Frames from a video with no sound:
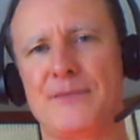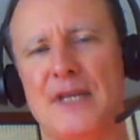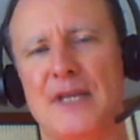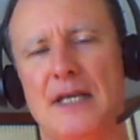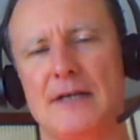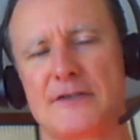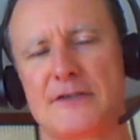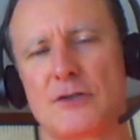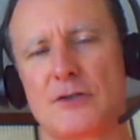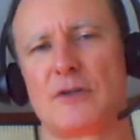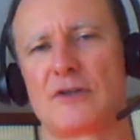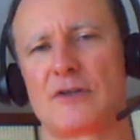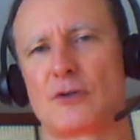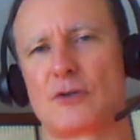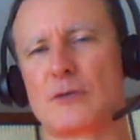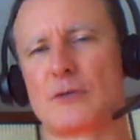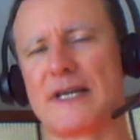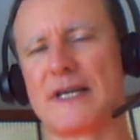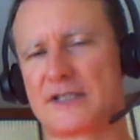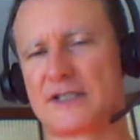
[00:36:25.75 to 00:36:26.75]
so that the
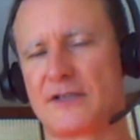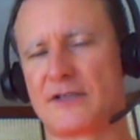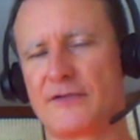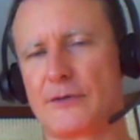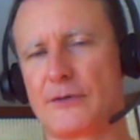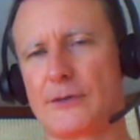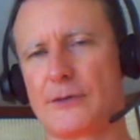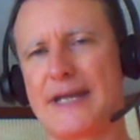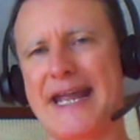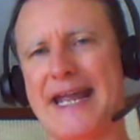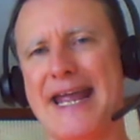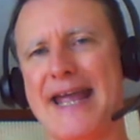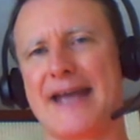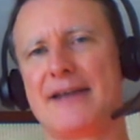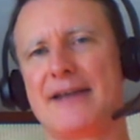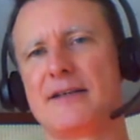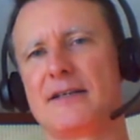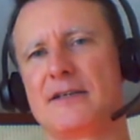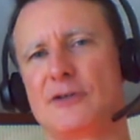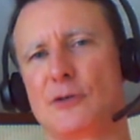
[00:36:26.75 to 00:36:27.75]
rest of your
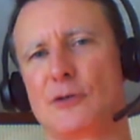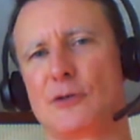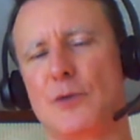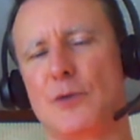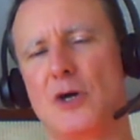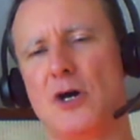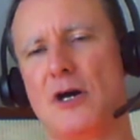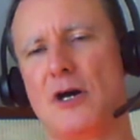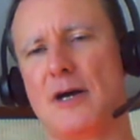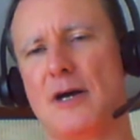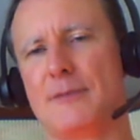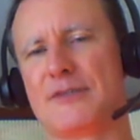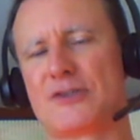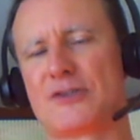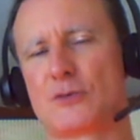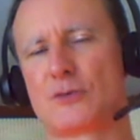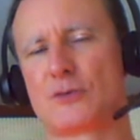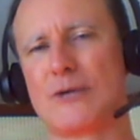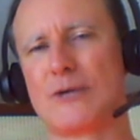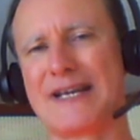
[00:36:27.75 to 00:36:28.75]
hand, your palm,
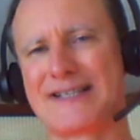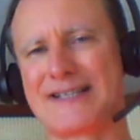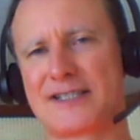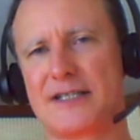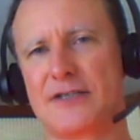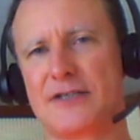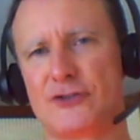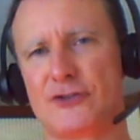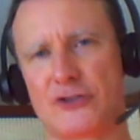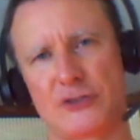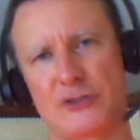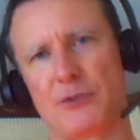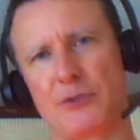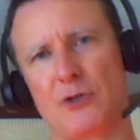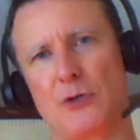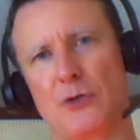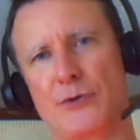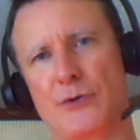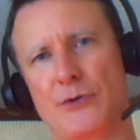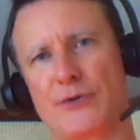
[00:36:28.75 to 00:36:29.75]
is resting just
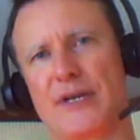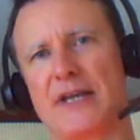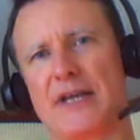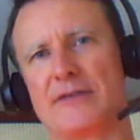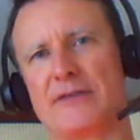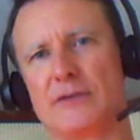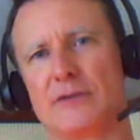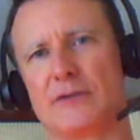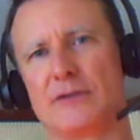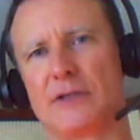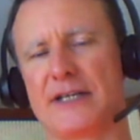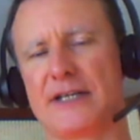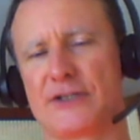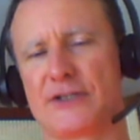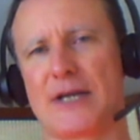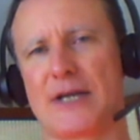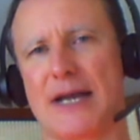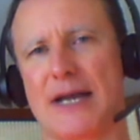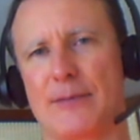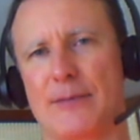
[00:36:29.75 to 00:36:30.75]
below your navel
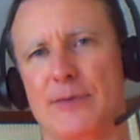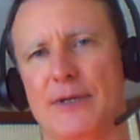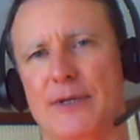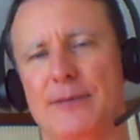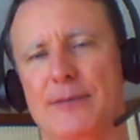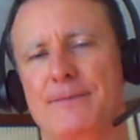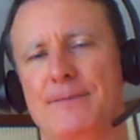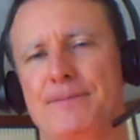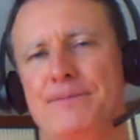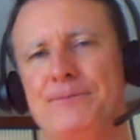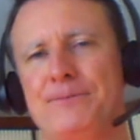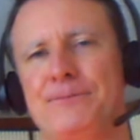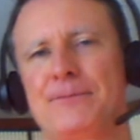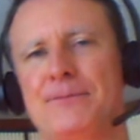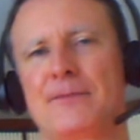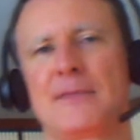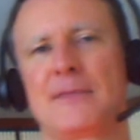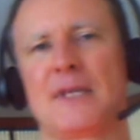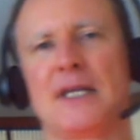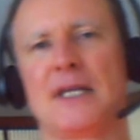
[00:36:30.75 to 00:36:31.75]
against your abdomen.
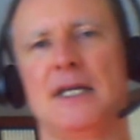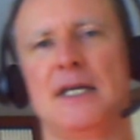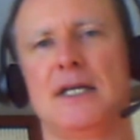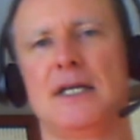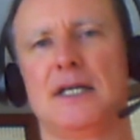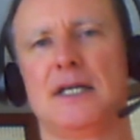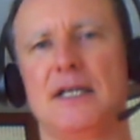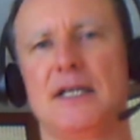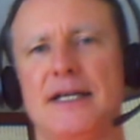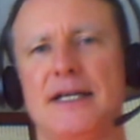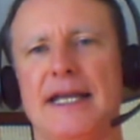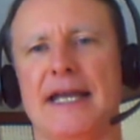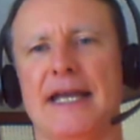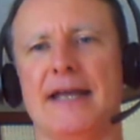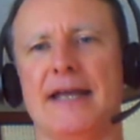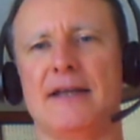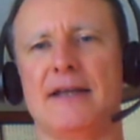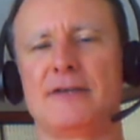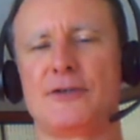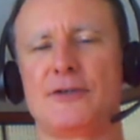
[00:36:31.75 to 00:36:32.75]

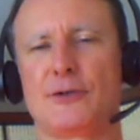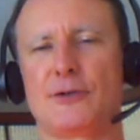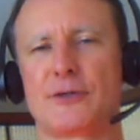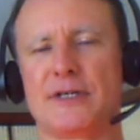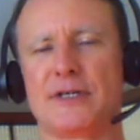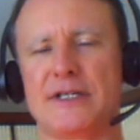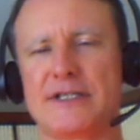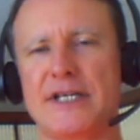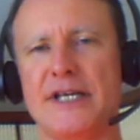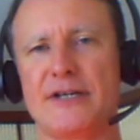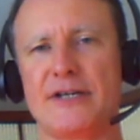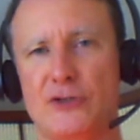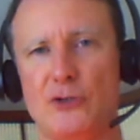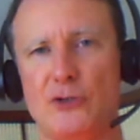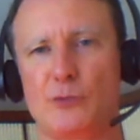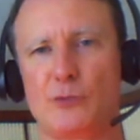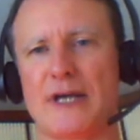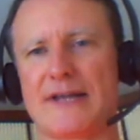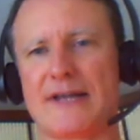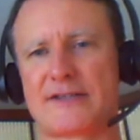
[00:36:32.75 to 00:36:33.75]
And you're going to take 2
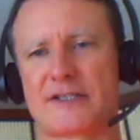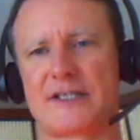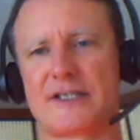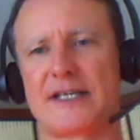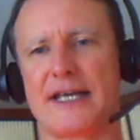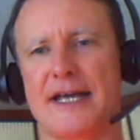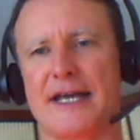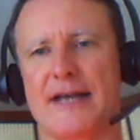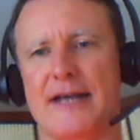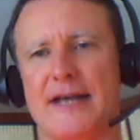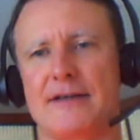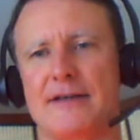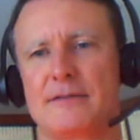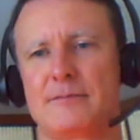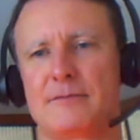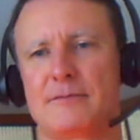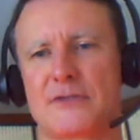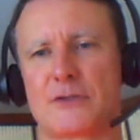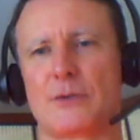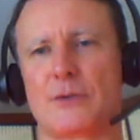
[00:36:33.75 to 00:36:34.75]
breaths again.
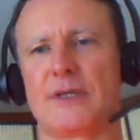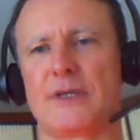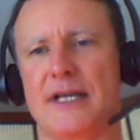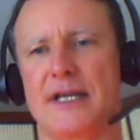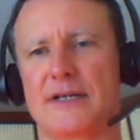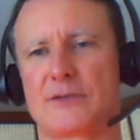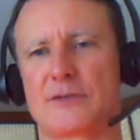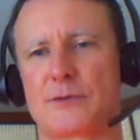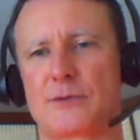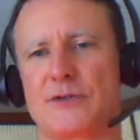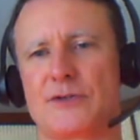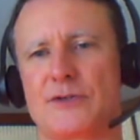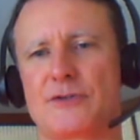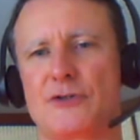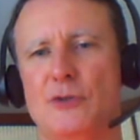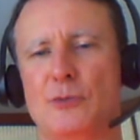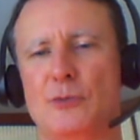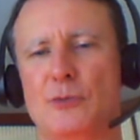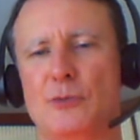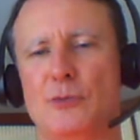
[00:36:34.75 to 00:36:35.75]
So again, we're going to
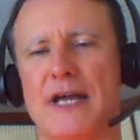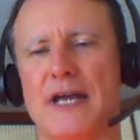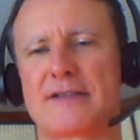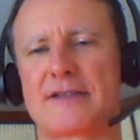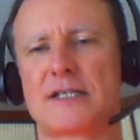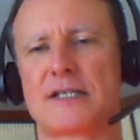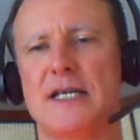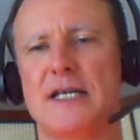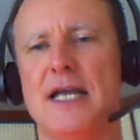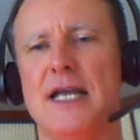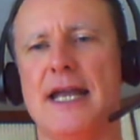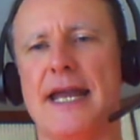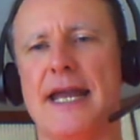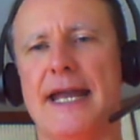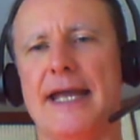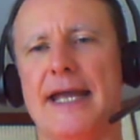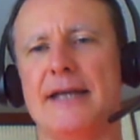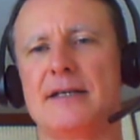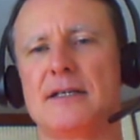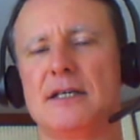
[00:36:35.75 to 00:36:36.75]
2 breaths,
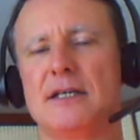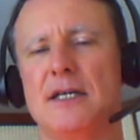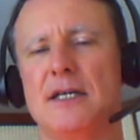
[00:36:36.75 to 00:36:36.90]
and